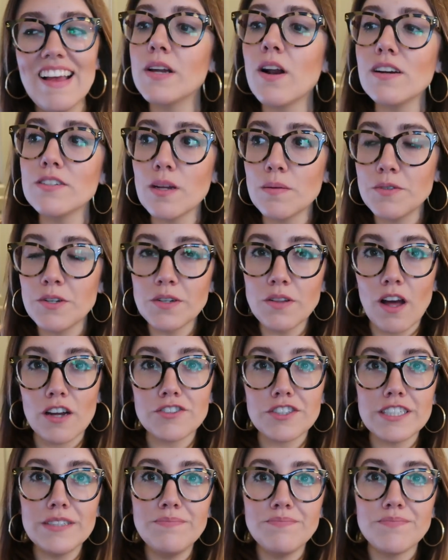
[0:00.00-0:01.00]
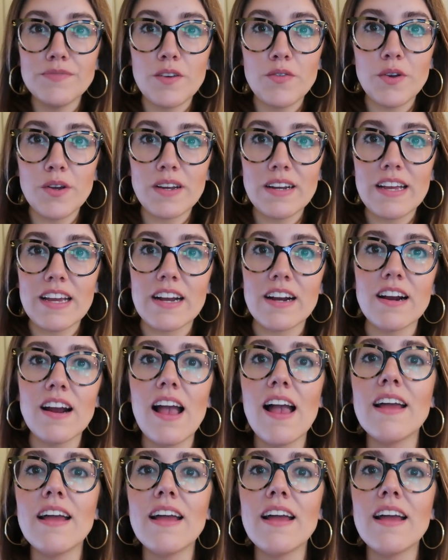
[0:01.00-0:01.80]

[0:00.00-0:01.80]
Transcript: But also I'm doing laundry, if you can hear,